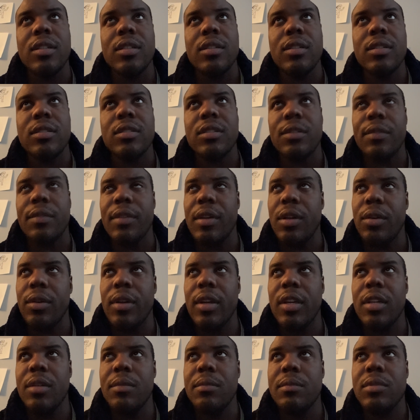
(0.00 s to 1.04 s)
is it video
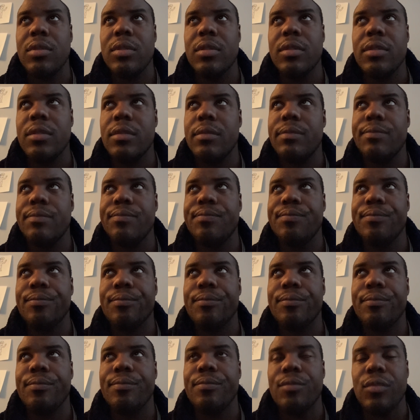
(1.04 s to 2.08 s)
games?
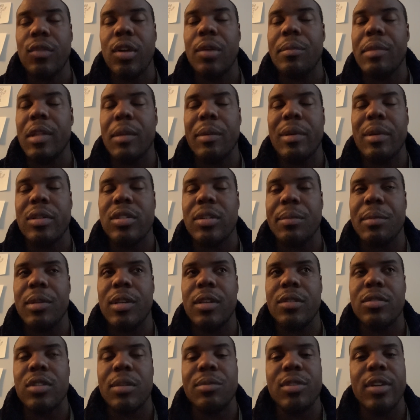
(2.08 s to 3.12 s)
No, I'm thinking about something
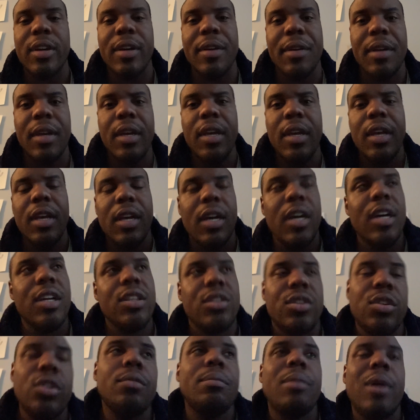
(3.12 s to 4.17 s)
else. I'm sorry.
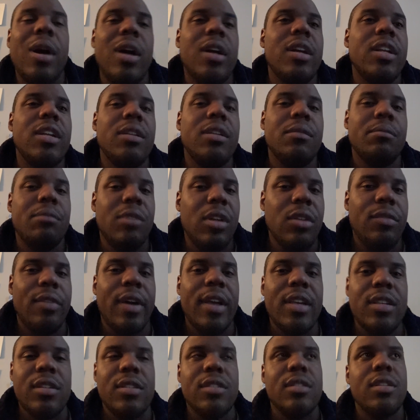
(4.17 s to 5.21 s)
Third party
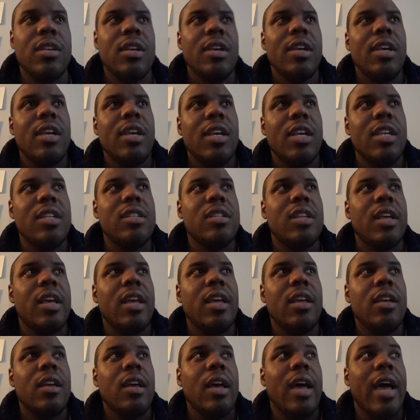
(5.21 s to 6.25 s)
devices is
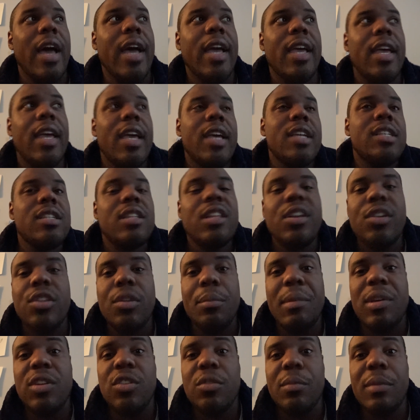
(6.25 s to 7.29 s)
that I guess they're the
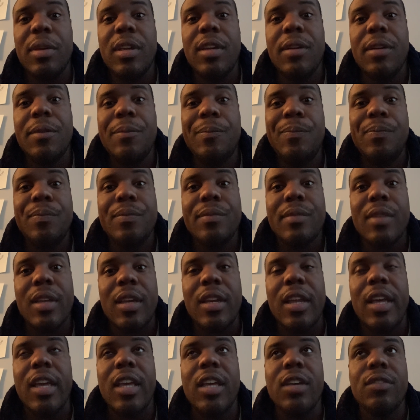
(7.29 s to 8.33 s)
middleman,
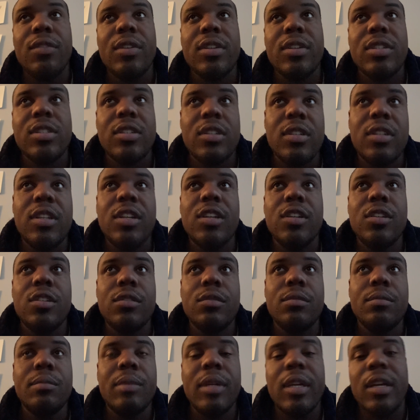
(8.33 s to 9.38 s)
and they give us a
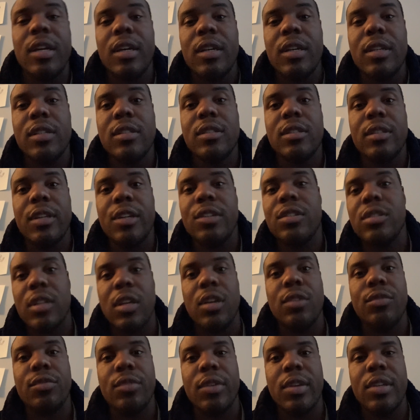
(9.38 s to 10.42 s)
deal because their
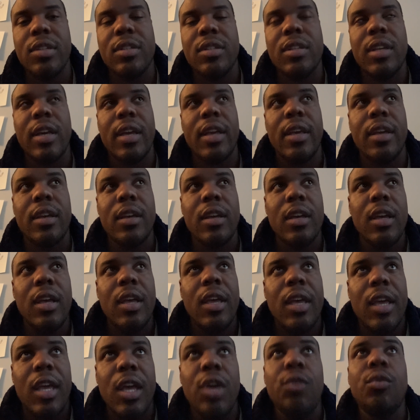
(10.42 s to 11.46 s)
stuff is like,
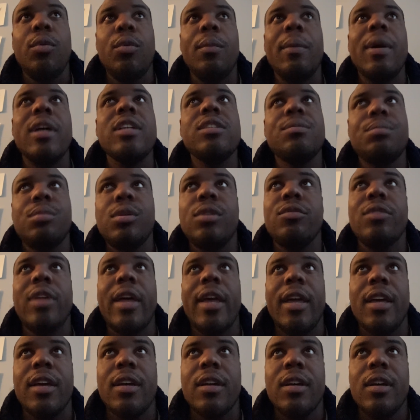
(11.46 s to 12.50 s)
it reminds me of
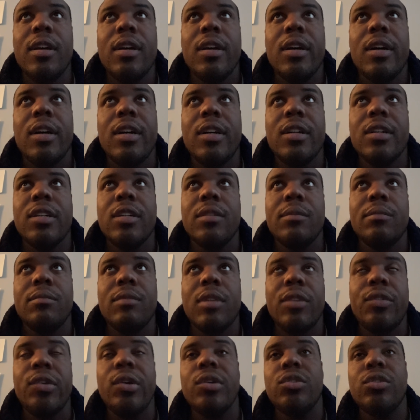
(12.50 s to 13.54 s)
like,
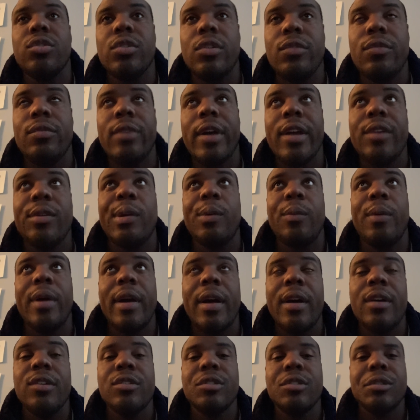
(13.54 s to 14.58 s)
if you go to a factory
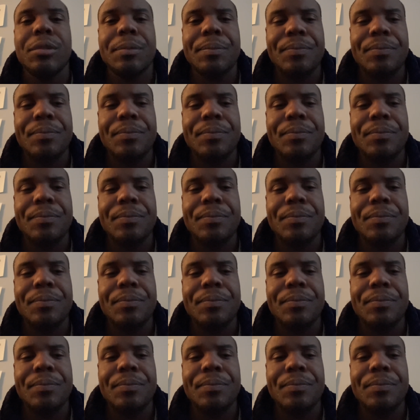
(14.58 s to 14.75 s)
warehouse